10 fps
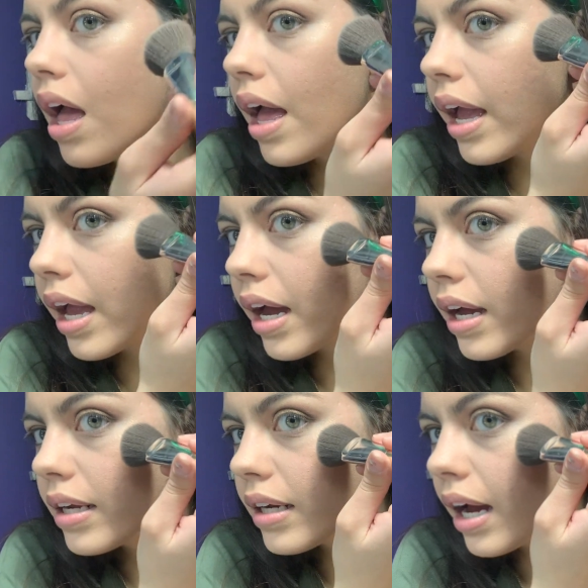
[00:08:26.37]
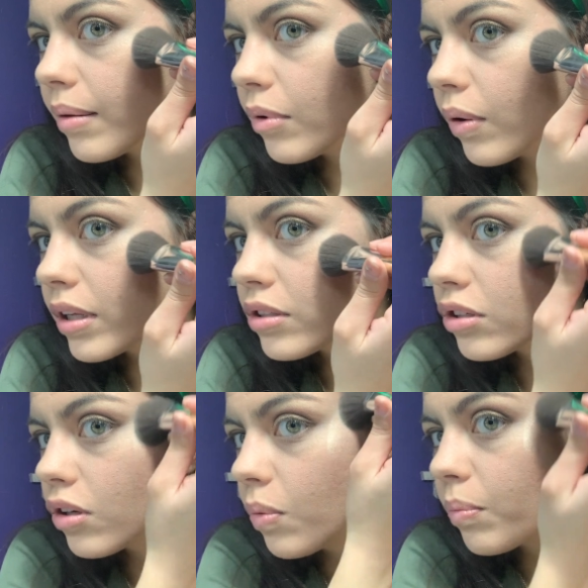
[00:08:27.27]
and I'm going
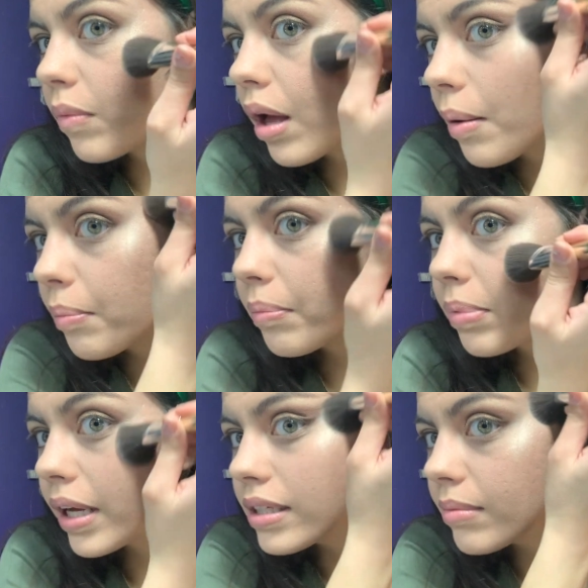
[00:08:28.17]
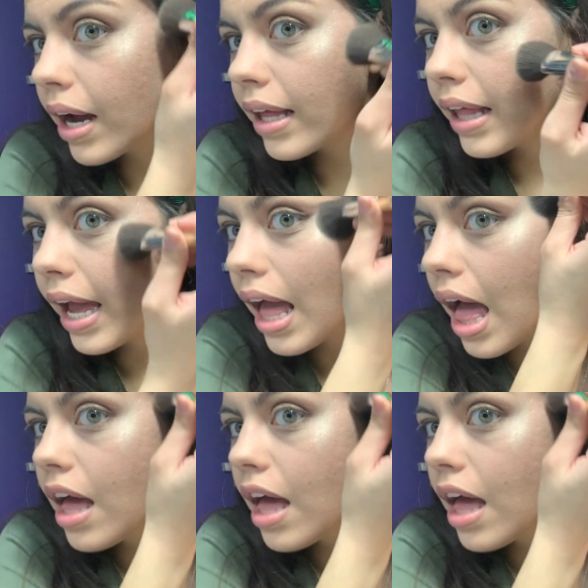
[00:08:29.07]
to apply some highlight.